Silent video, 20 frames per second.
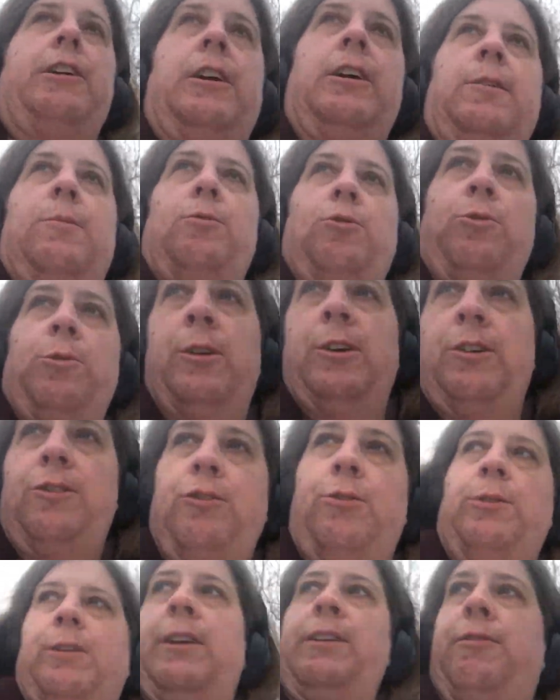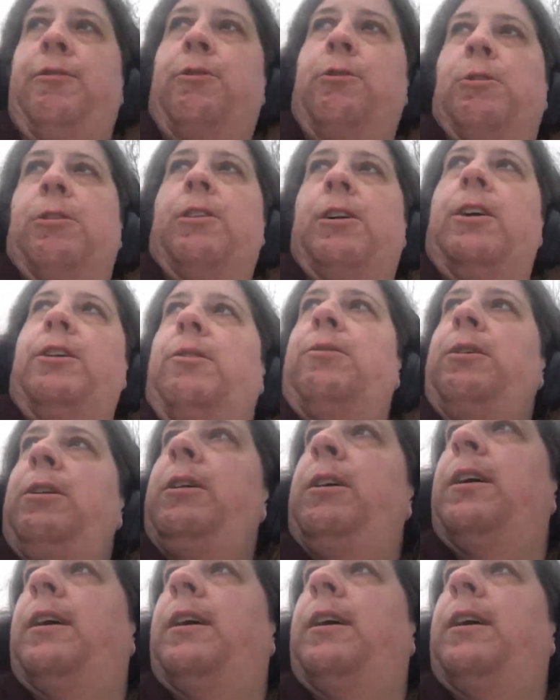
come 2024, though,